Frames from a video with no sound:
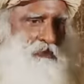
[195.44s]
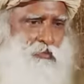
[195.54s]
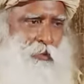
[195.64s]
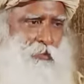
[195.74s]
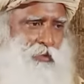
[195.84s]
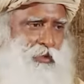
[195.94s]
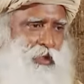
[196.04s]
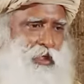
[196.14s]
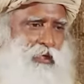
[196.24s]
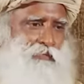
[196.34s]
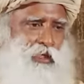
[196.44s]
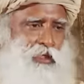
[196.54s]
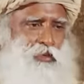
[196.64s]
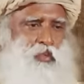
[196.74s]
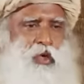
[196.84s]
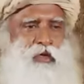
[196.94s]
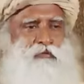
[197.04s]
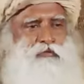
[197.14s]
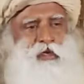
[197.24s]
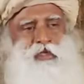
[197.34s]
of people, if there is one
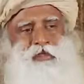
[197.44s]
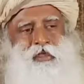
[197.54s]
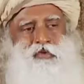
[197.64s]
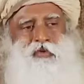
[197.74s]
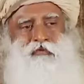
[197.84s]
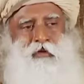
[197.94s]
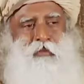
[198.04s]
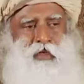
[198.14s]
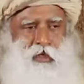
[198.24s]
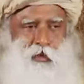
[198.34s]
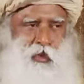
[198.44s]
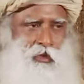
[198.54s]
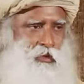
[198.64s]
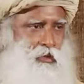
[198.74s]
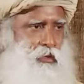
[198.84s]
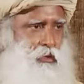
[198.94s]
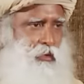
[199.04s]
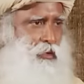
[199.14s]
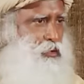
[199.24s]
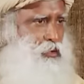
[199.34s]
face that you're familiar with,
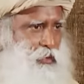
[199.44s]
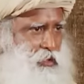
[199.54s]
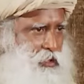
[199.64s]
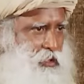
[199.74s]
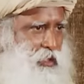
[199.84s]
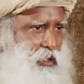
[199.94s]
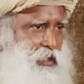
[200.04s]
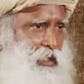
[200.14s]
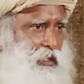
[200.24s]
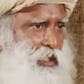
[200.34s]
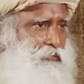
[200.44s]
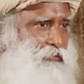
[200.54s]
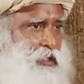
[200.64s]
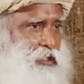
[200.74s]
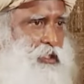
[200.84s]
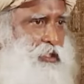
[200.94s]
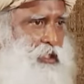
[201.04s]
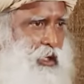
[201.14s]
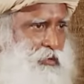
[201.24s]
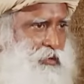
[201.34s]
you will see suddenly that face
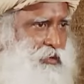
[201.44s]
sticks out.